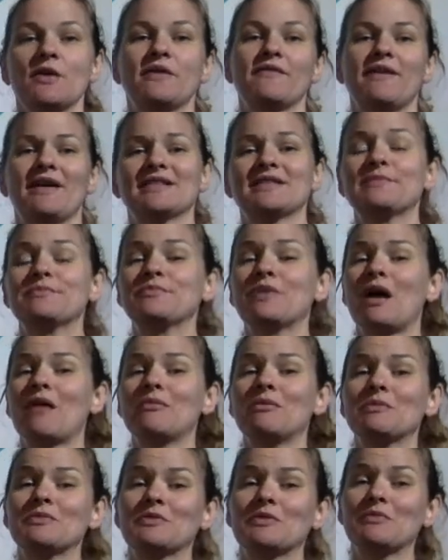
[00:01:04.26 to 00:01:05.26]
we've had some
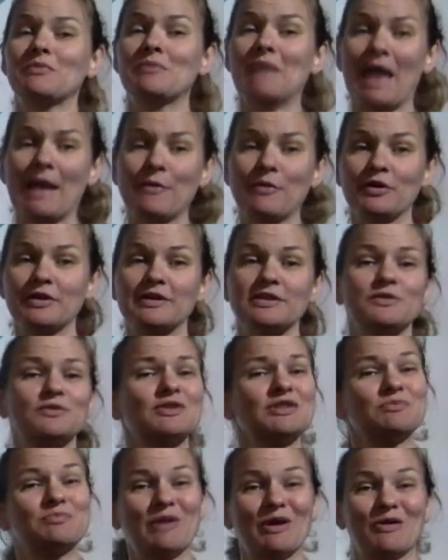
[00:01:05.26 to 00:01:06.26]
problems with Blackboard, so
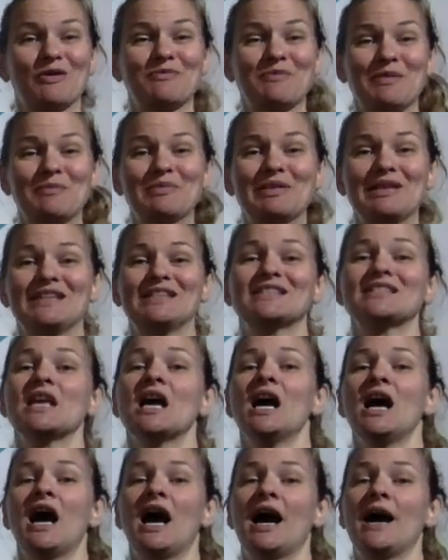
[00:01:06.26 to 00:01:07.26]
just bear with me, please.
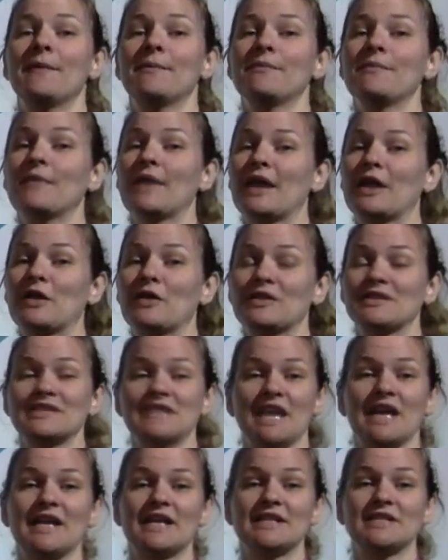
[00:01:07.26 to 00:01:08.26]
I know the
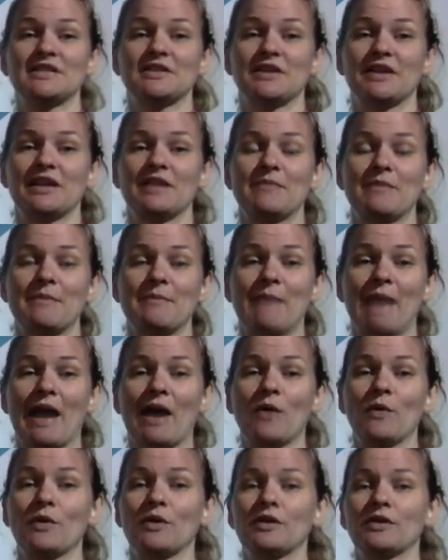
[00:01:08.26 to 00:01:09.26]
slides are going to be
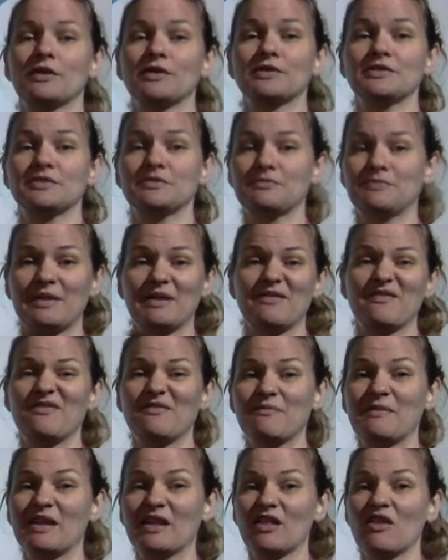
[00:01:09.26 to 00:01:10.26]
backwards or be
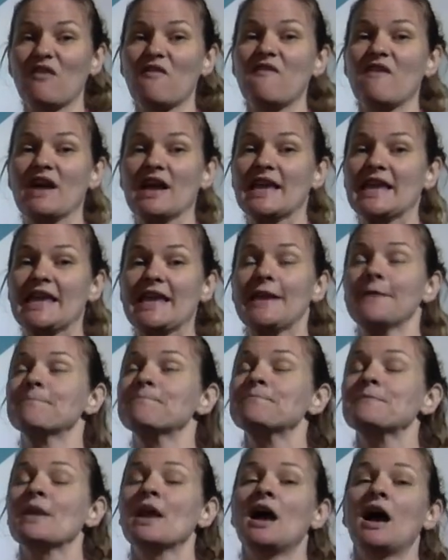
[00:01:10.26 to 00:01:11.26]
a little funky.
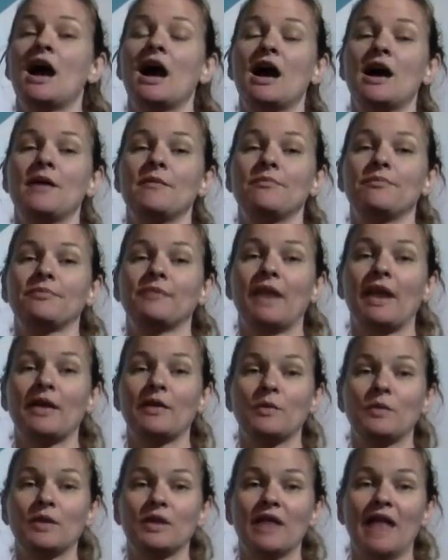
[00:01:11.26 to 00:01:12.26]
I
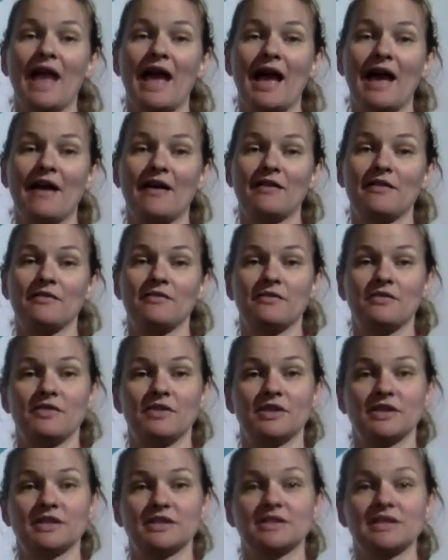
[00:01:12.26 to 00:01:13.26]
will have
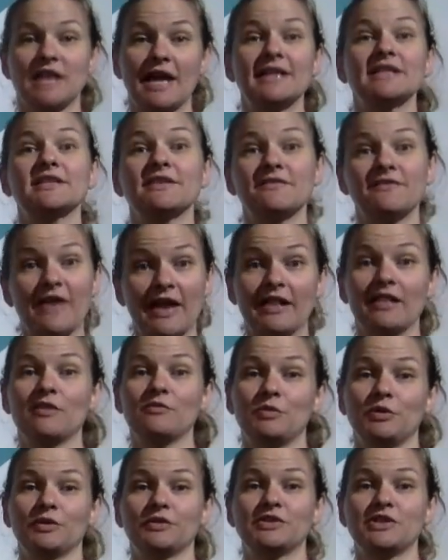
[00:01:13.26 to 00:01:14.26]
the slides
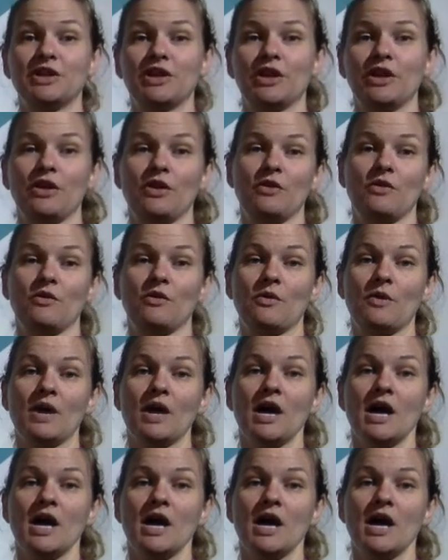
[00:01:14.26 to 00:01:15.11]
available to you